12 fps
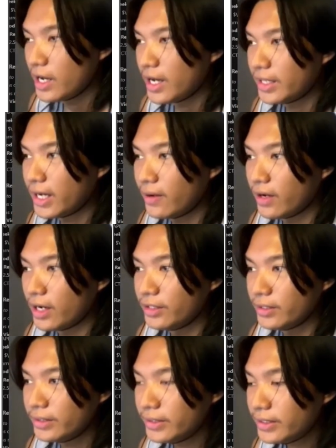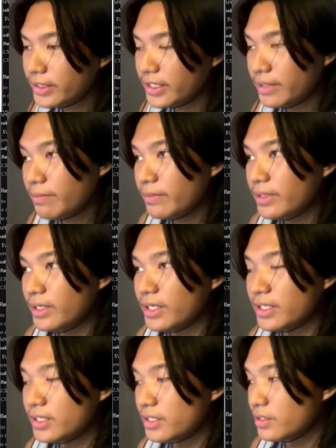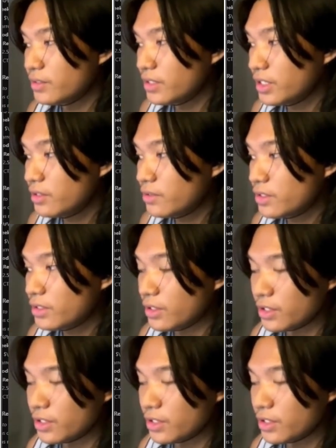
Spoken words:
Now, another tip is you need to start